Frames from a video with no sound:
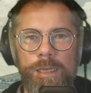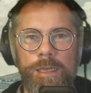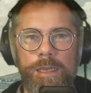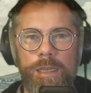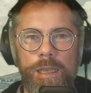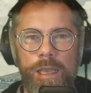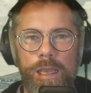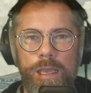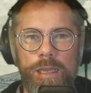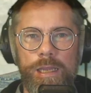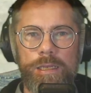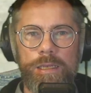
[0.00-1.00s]

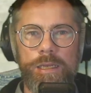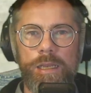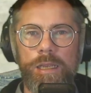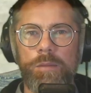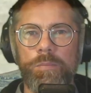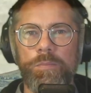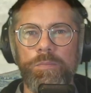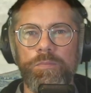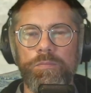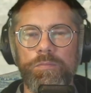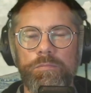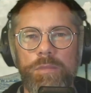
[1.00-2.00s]
And
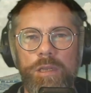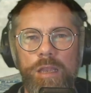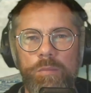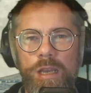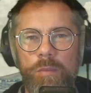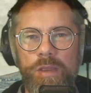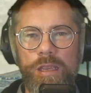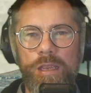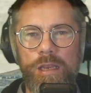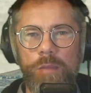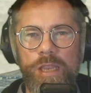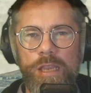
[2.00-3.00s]
let
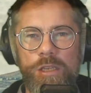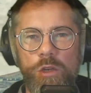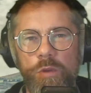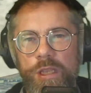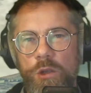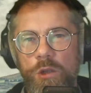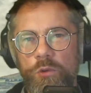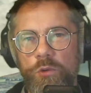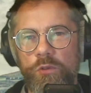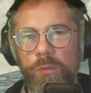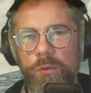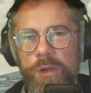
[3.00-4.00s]
me hit you with a quote
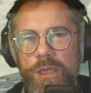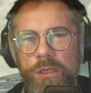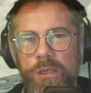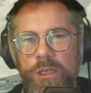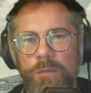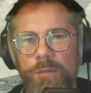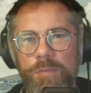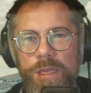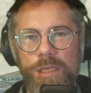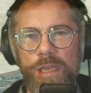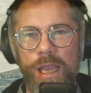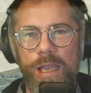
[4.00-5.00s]
from a recent
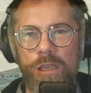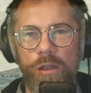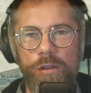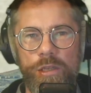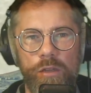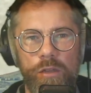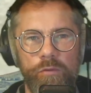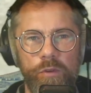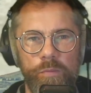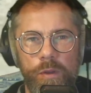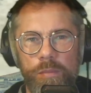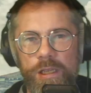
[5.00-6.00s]
PCI Council for
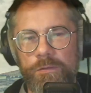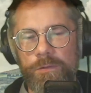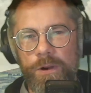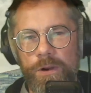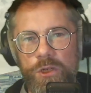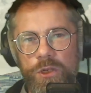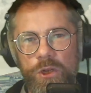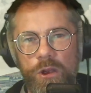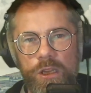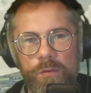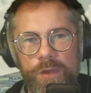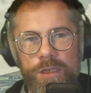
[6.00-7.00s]
Public Affairs
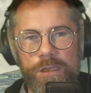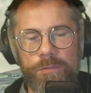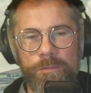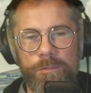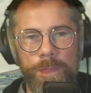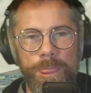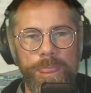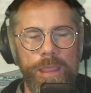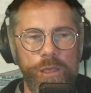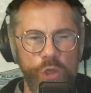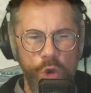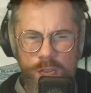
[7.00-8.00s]
document,
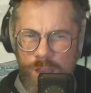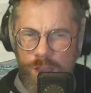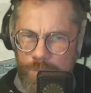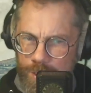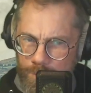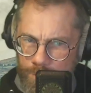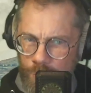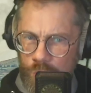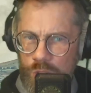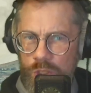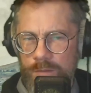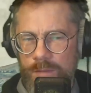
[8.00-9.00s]
talking about
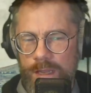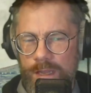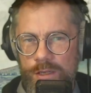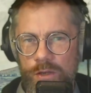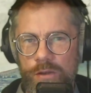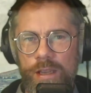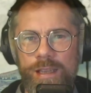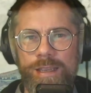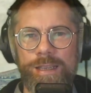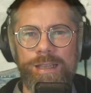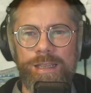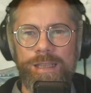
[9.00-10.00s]
abortion, mind you,
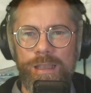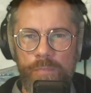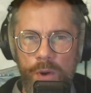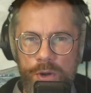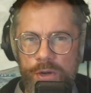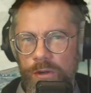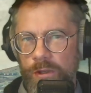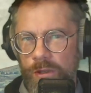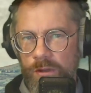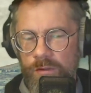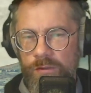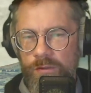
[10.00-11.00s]
the murder of the